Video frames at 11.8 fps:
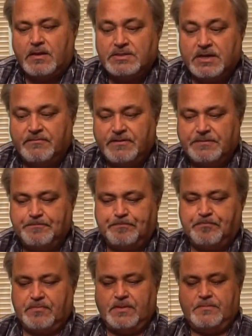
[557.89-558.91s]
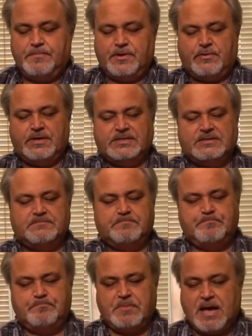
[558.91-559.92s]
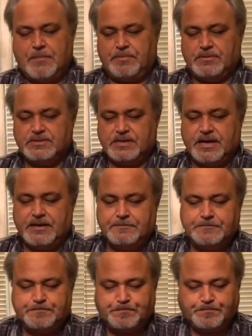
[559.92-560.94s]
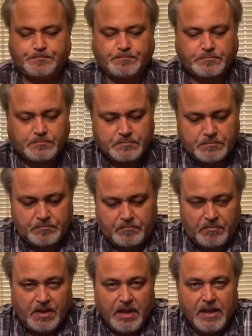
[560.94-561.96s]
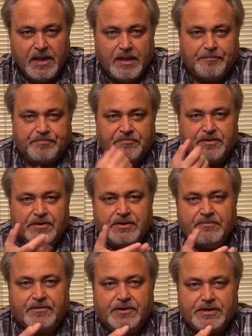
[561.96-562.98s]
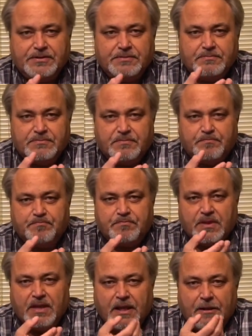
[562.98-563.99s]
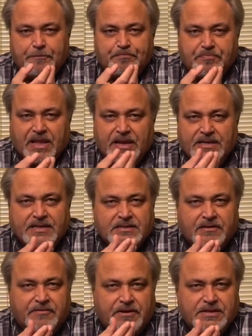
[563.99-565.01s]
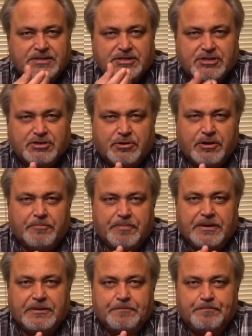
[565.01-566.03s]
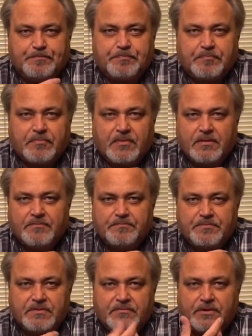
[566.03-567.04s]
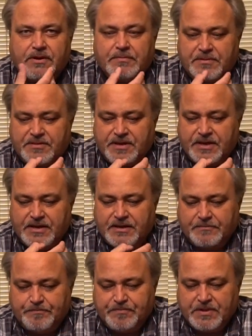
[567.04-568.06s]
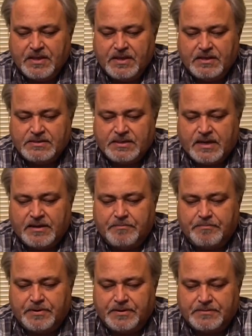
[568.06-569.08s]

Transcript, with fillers: Lovely. It's apples again. Very, very. It's a very syrupy, a very thick type